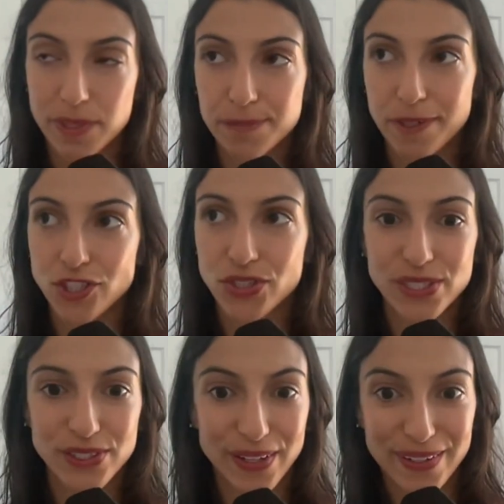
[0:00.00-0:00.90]

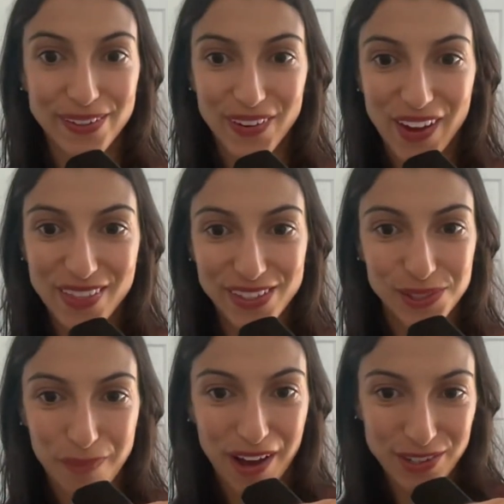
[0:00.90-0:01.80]
especially like in this
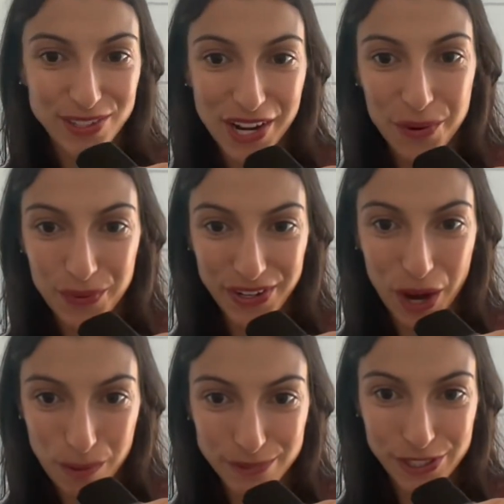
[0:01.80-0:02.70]
modern day when it
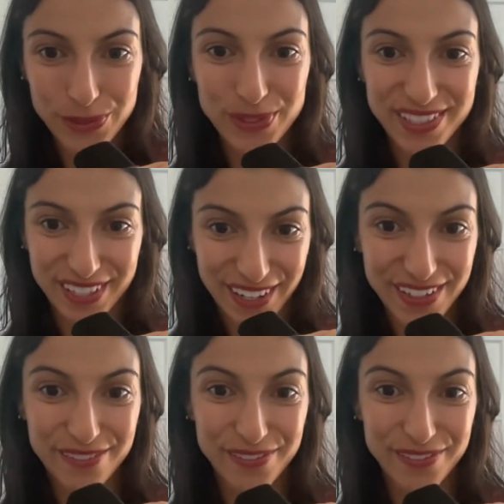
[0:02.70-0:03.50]
comes to executive